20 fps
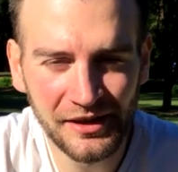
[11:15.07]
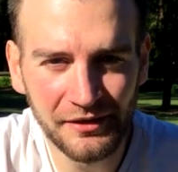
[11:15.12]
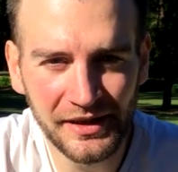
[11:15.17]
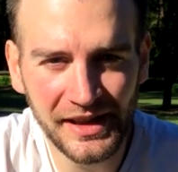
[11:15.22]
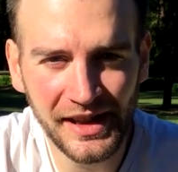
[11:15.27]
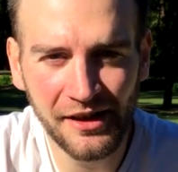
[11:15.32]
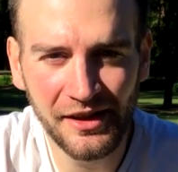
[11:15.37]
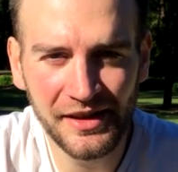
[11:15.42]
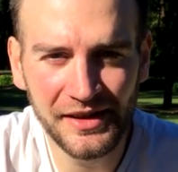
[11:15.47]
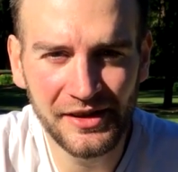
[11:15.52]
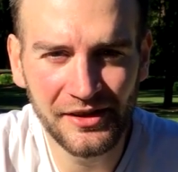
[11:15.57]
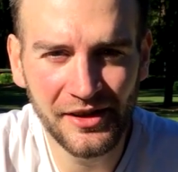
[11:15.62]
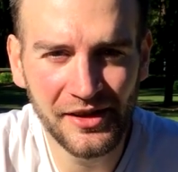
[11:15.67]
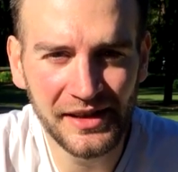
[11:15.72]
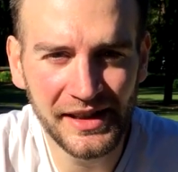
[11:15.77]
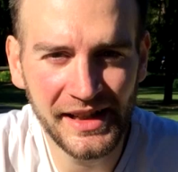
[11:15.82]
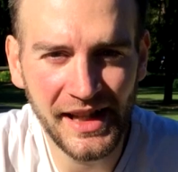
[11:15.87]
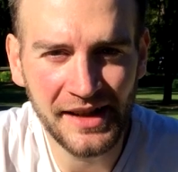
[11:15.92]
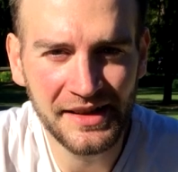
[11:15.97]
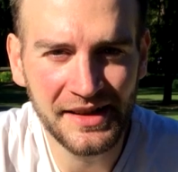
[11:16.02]
with our other
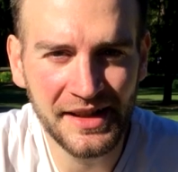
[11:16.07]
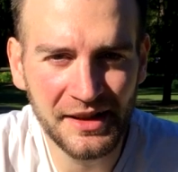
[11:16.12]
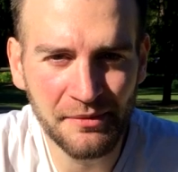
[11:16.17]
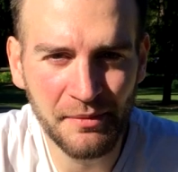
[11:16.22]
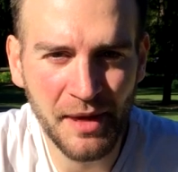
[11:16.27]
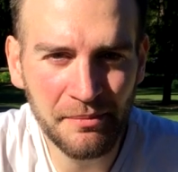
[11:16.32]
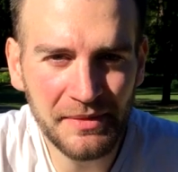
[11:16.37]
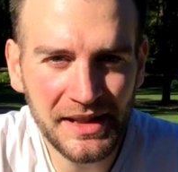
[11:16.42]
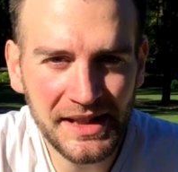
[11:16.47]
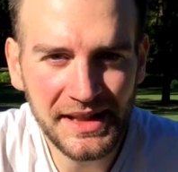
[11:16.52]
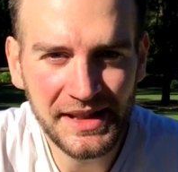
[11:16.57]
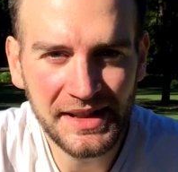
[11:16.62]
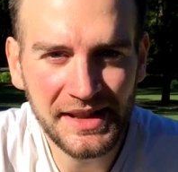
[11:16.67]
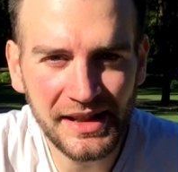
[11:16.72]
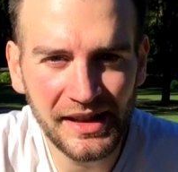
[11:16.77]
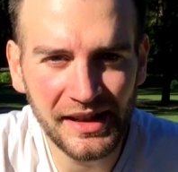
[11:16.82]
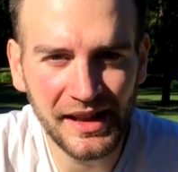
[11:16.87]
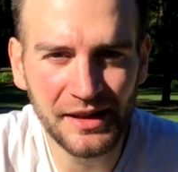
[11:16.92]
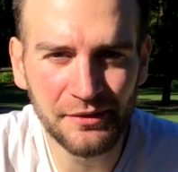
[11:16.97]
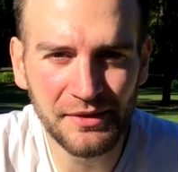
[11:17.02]
early access members,
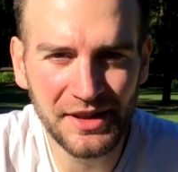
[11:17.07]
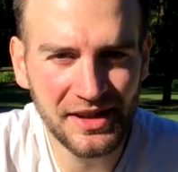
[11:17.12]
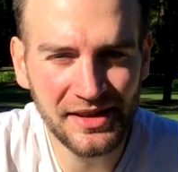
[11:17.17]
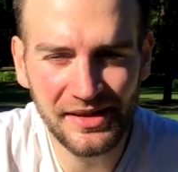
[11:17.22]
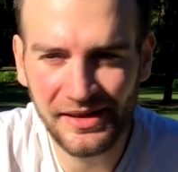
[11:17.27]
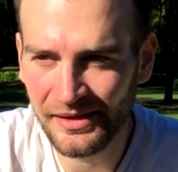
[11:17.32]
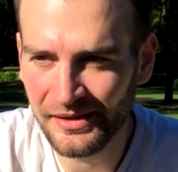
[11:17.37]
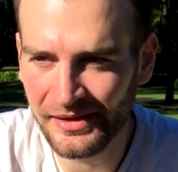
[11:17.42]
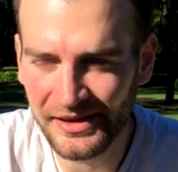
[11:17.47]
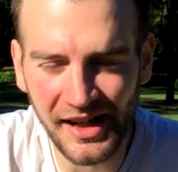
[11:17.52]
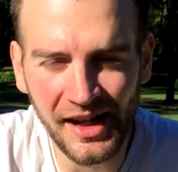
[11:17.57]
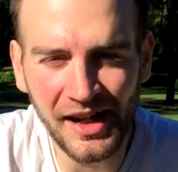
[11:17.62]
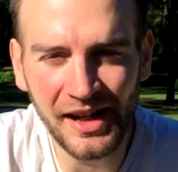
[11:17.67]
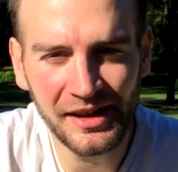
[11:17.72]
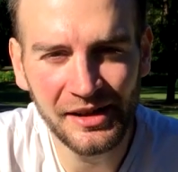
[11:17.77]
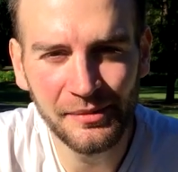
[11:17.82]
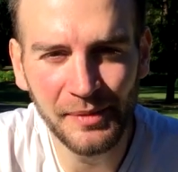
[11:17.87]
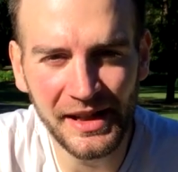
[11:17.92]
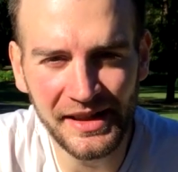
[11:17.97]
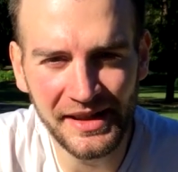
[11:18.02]
and it was
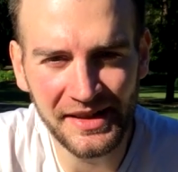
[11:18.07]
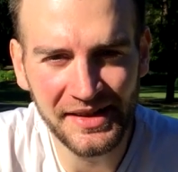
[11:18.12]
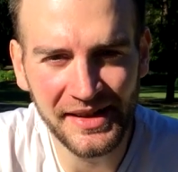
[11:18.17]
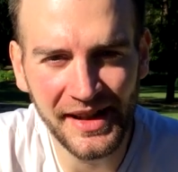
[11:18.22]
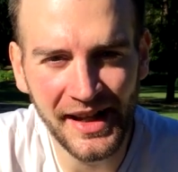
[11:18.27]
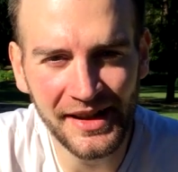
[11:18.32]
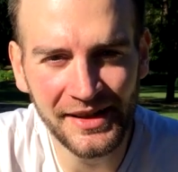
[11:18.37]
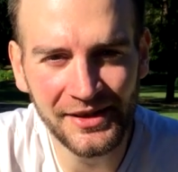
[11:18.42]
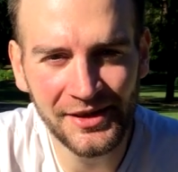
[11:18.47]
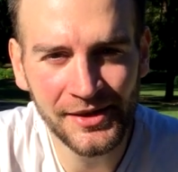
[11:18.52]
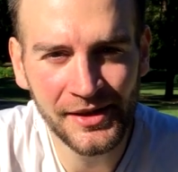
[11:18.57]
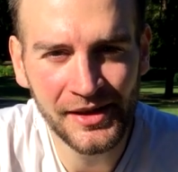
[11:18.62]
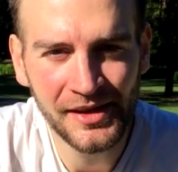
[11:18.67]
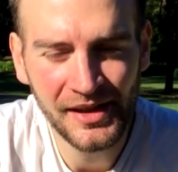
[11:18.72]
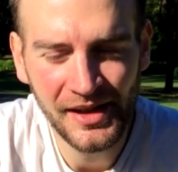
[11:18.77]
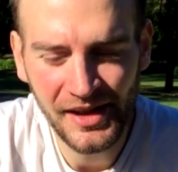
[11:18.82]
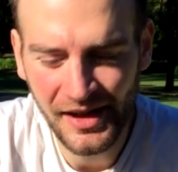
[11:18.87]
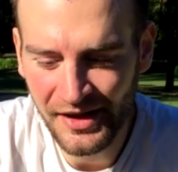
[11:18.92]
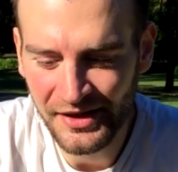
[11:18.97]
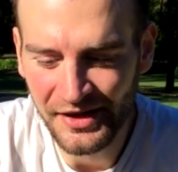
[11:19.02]
dark by this stage,
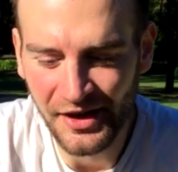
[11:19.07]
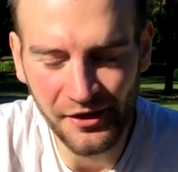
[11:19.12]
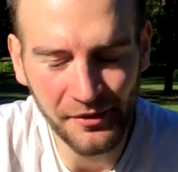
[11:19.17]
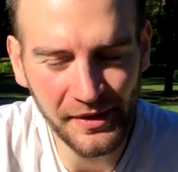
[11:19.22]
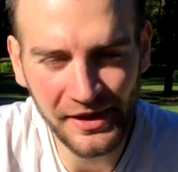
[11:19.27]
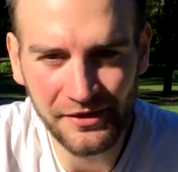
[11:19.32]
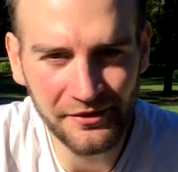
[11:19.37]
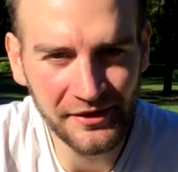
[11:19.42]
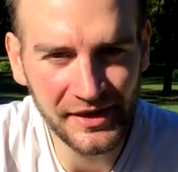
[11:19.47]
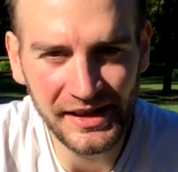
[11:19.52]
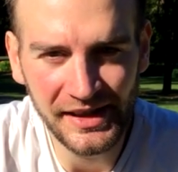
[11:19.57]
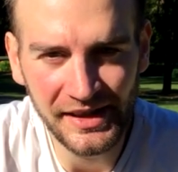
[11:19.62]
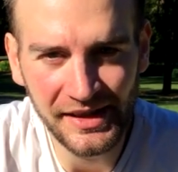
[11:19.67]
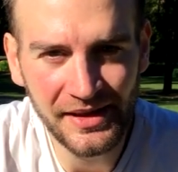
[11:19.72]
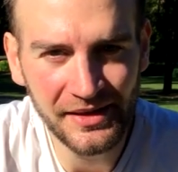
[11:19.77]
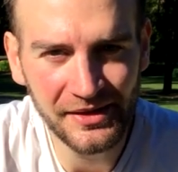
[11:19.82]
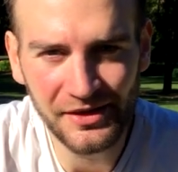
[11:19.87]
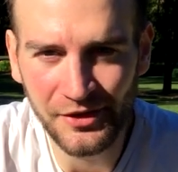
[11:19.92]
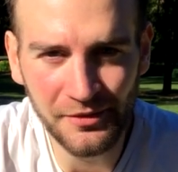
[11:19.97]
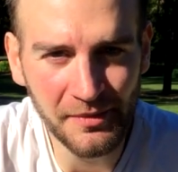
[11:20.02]
so we couldn't really
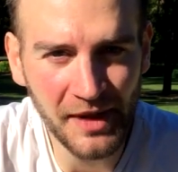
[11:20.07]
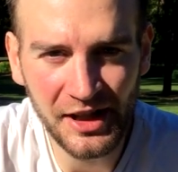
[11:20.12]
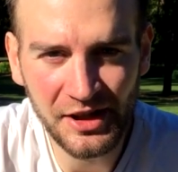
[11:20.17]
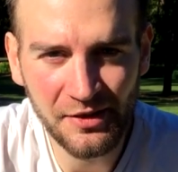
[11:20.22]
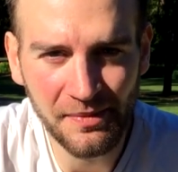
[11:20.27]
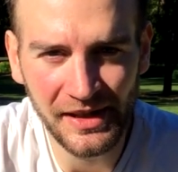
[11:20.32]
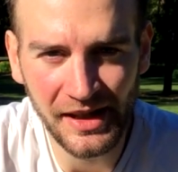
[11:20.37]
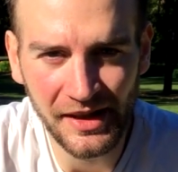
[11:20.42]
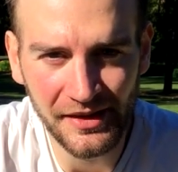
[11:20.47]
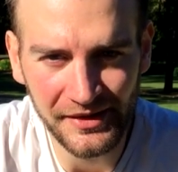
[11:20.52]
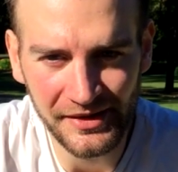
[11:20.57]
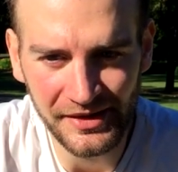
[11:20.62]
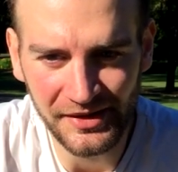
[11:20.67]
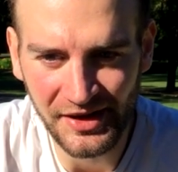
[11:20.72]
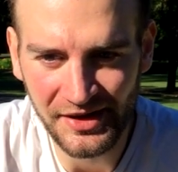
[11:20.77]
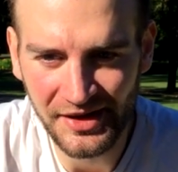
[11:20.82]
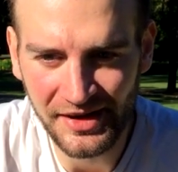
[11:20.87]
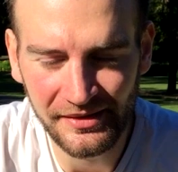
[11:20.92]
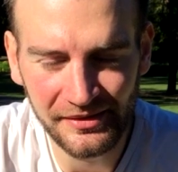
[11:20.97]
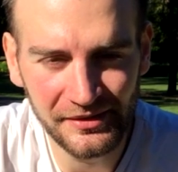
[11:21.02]
do much other than
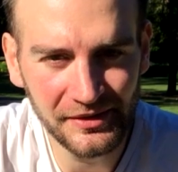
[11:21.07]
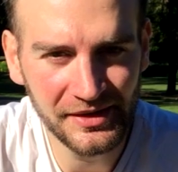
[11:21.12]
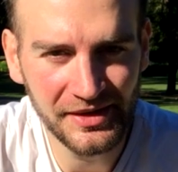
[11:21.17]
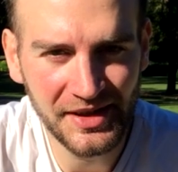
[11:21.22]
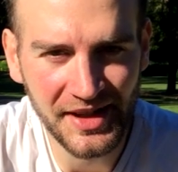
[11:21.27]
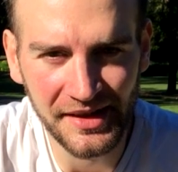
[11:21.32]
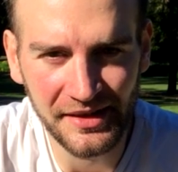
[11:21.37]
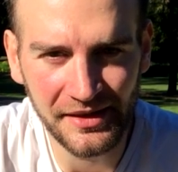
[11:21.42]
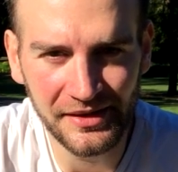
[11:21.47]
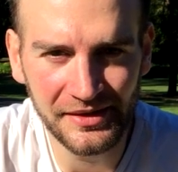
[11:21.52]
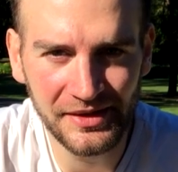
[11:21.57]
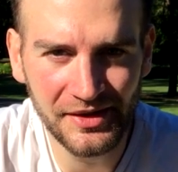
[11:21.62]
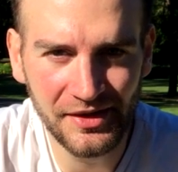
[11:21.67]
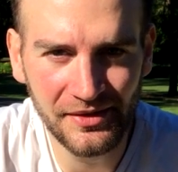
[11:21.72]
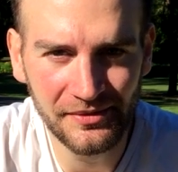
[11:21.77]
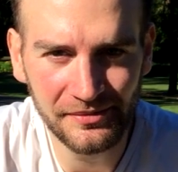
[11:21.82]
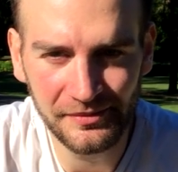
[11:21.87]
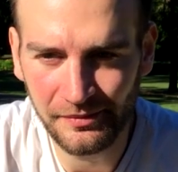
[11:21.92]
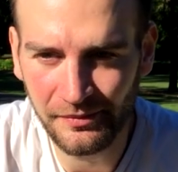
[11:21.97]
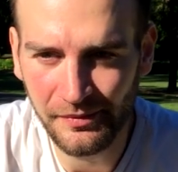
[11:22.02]
just set the
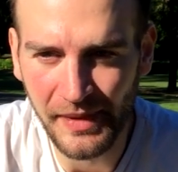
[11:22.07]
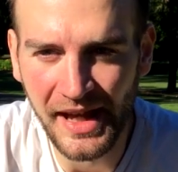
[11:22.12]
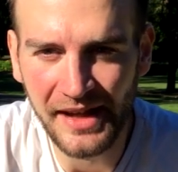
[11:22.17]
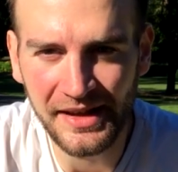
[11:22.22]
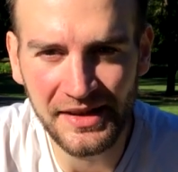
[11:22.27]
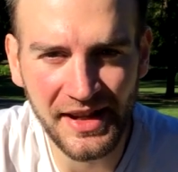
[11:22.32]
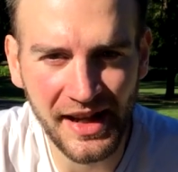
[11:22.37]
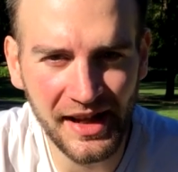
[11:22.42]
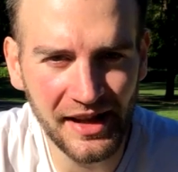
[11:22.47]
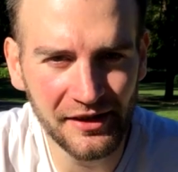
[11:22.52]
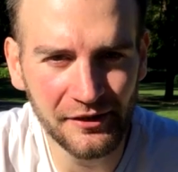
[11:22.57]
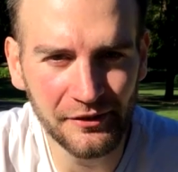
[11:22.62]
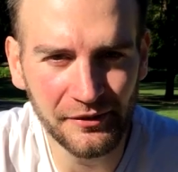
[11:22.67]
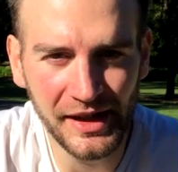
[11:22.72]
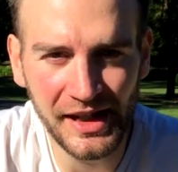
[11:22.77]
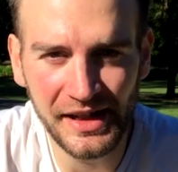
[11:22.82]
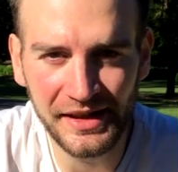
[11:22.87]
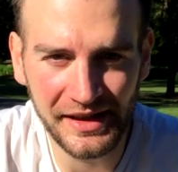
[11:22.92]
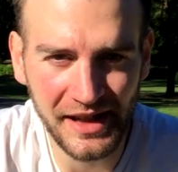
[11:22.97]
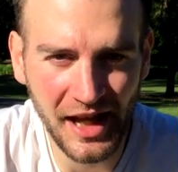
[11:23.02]
pegs out of
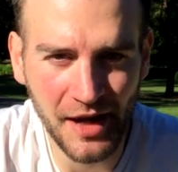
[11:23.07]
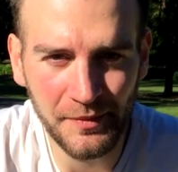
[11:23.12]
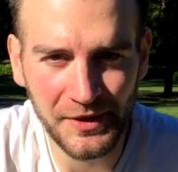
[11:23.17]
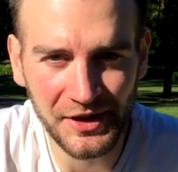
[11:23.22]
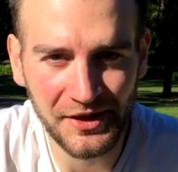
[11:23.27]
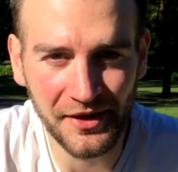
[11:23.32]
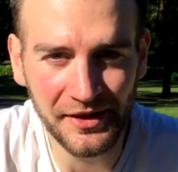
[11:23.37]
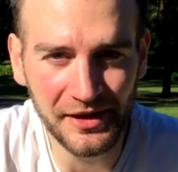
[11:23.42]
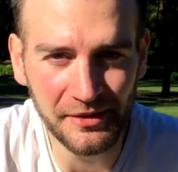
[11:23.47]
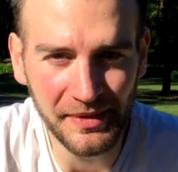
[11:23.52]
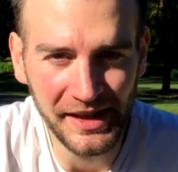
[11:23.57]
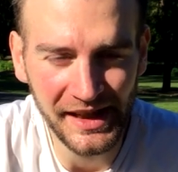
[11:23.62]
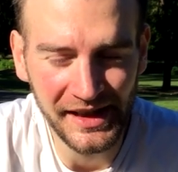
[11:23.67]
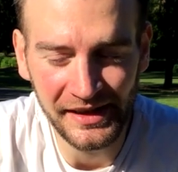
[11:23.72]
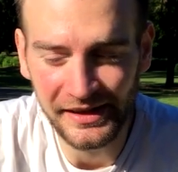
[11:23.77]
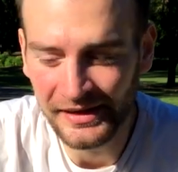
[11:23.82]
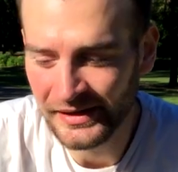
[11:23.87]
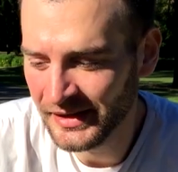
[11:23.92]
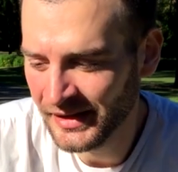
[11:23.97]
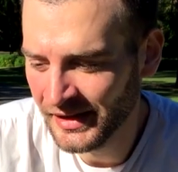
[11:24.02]
where the camp was going to be.